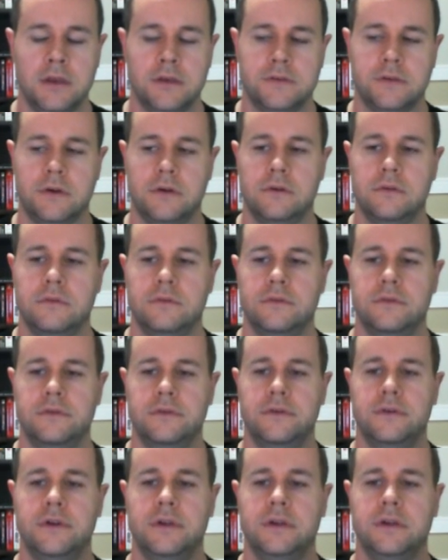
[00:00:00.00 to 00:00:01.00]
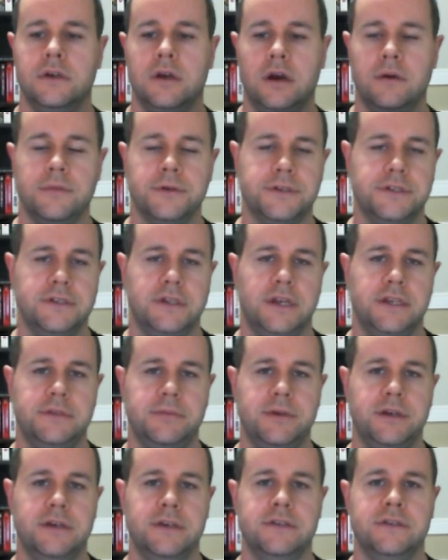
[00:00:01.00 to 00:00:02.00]
So Commerce is nice
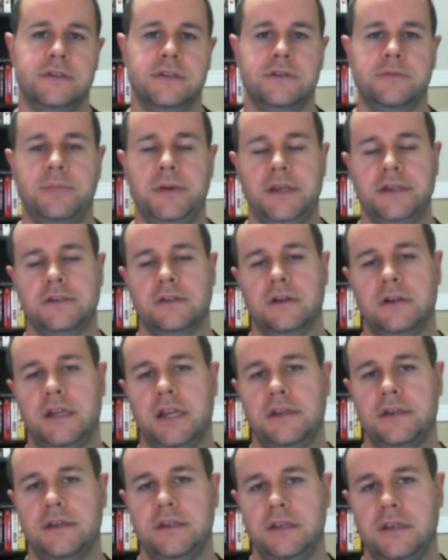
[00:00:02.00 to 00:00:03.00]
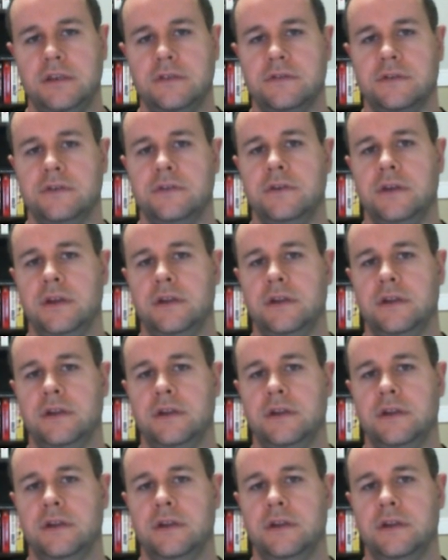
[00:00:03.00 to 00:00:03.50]
because it's based on entities and,